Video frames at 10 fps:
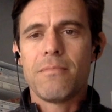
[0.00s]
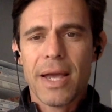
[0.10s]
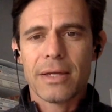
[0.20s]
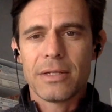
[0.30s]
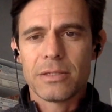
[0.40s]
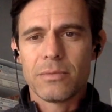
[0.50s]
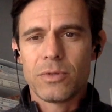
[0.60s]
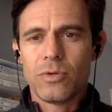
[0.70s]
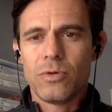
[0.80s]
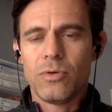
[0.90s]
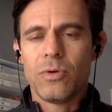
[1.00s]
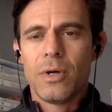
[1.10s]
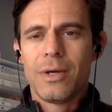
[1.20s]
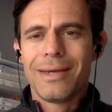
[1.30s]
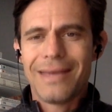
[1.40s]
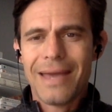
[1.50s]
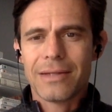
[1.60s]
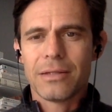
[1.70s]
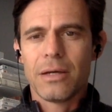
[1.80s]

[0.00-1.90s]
mechanism to get